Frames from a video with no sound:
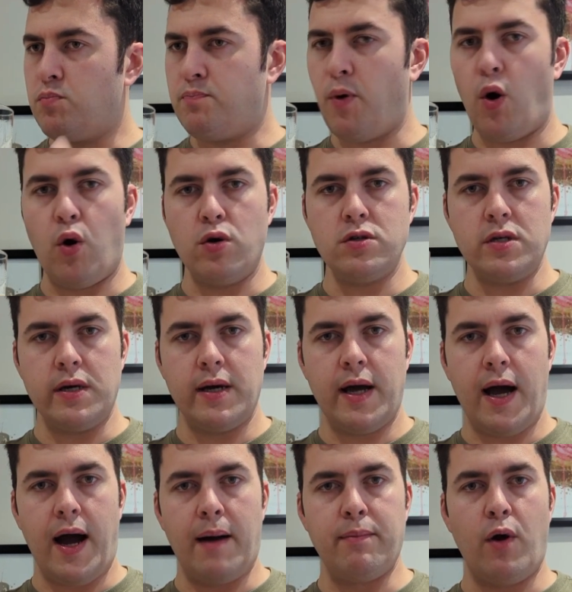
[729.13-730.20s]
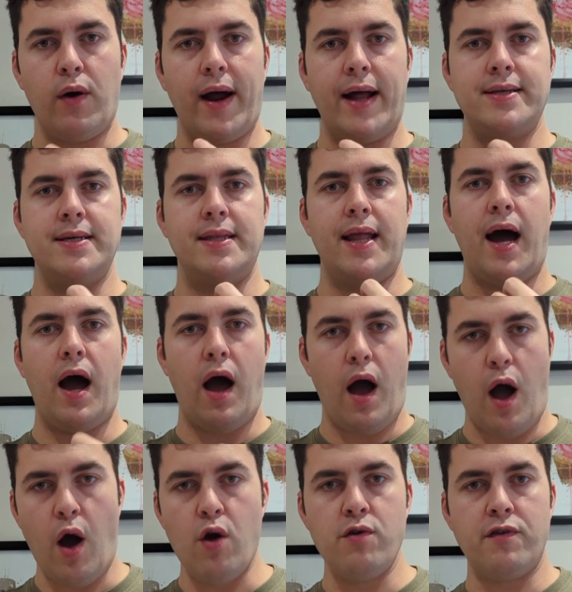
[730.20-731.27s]
But I'm not getting that
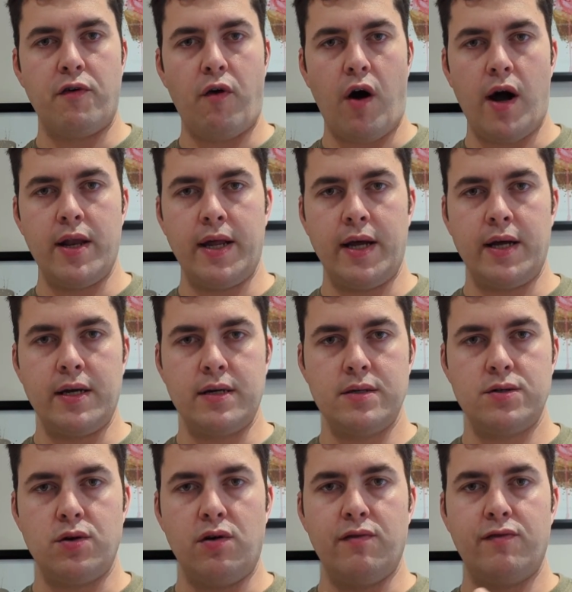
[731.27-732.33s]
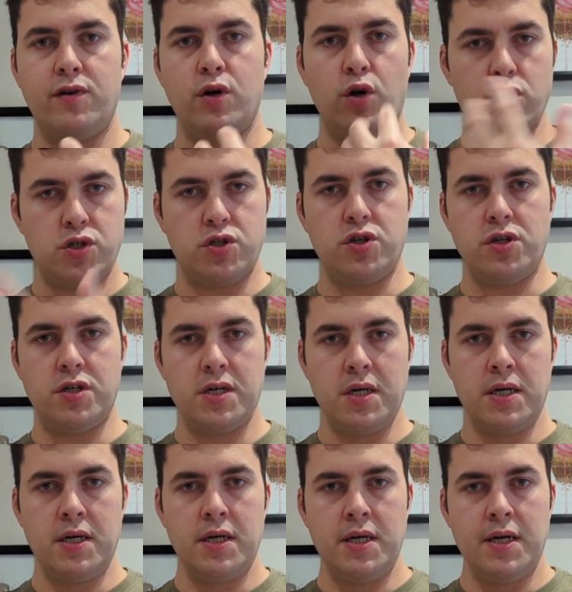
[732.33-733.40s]
overriding sort of custard
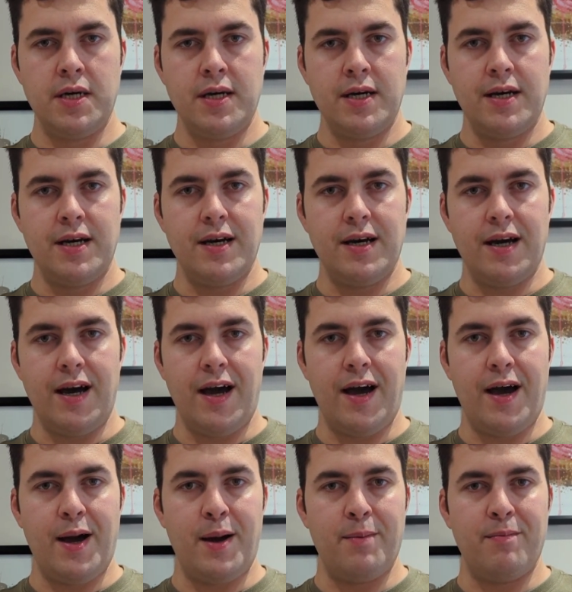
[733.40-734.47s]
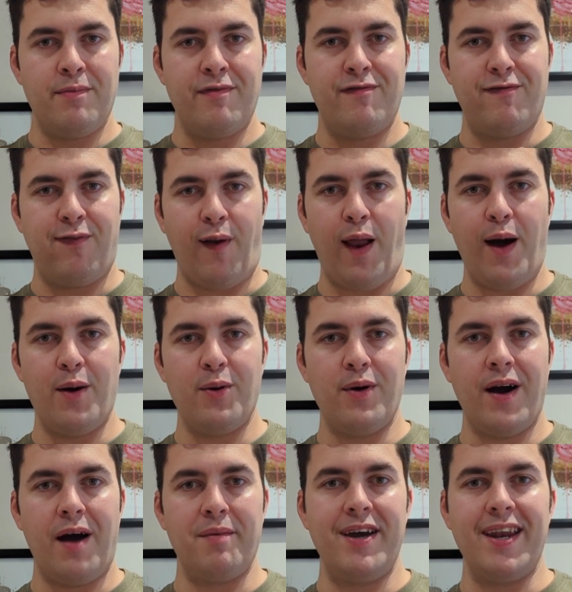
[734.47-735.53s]

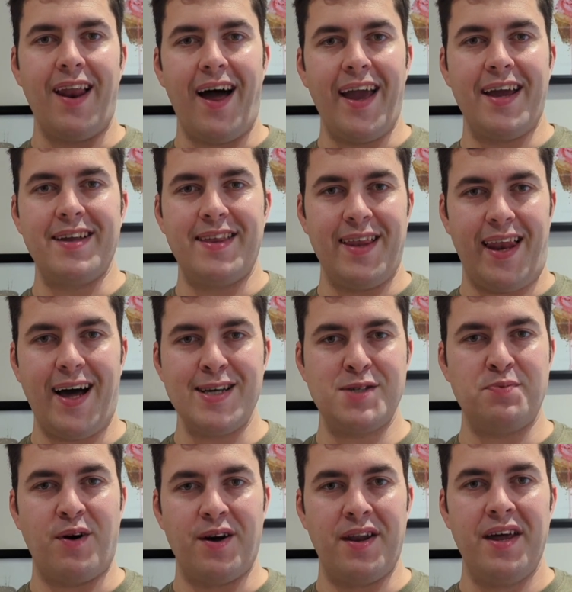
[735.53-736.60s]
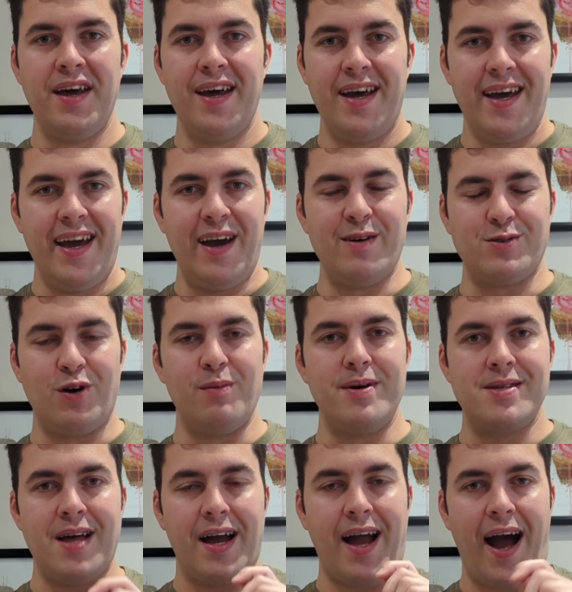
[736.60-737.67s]
flow. I mean, like the last one, it was
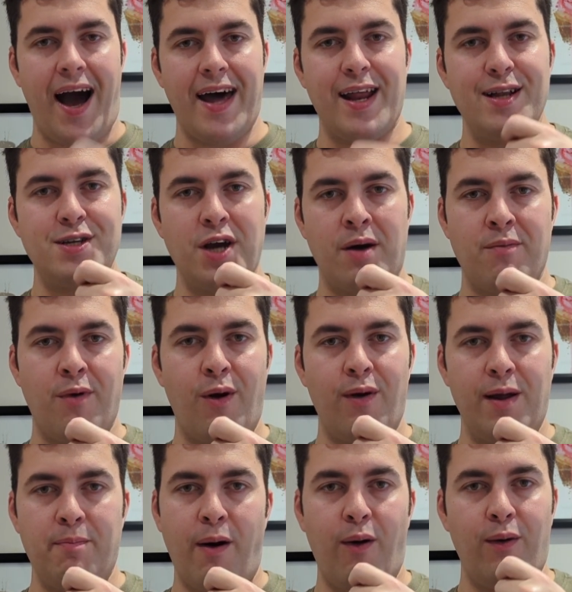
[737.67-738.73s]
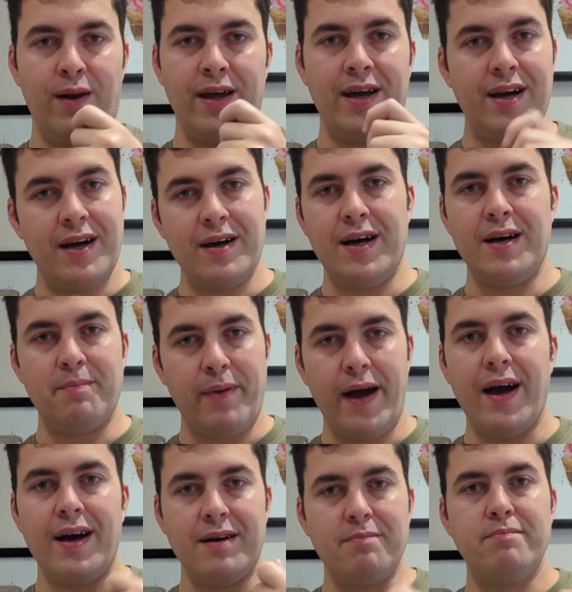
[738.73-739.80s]
almost like I had a jam Roly Poly,
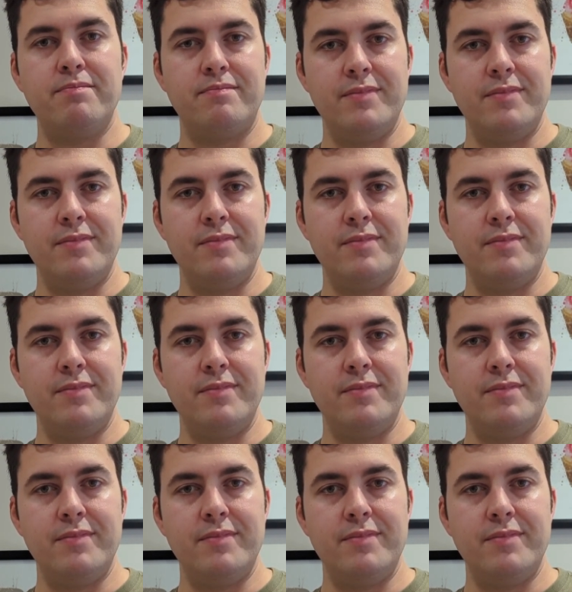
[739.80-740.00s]
a